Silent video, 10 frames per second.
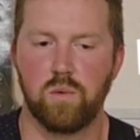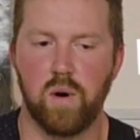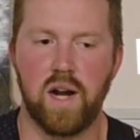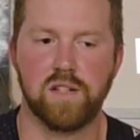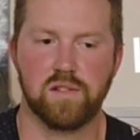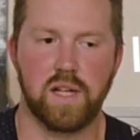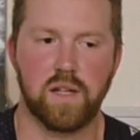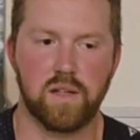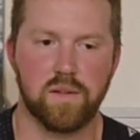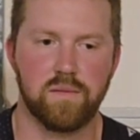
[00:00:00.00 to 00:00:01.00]
Whereas
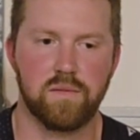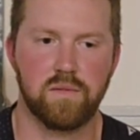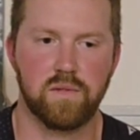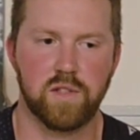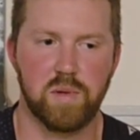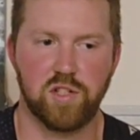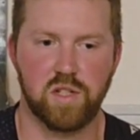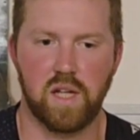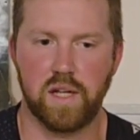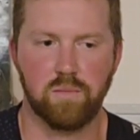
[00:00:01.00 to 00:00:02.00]

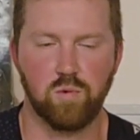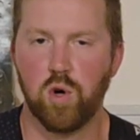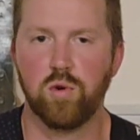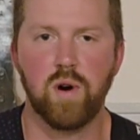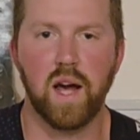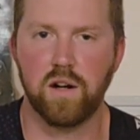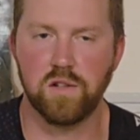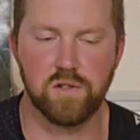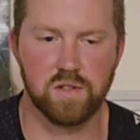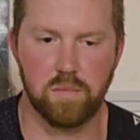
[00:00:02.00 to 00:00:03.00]
especially like road
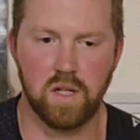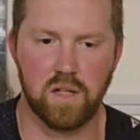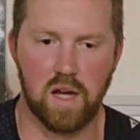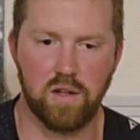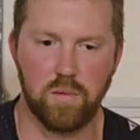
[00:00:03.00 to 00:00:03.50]
riders or something like that,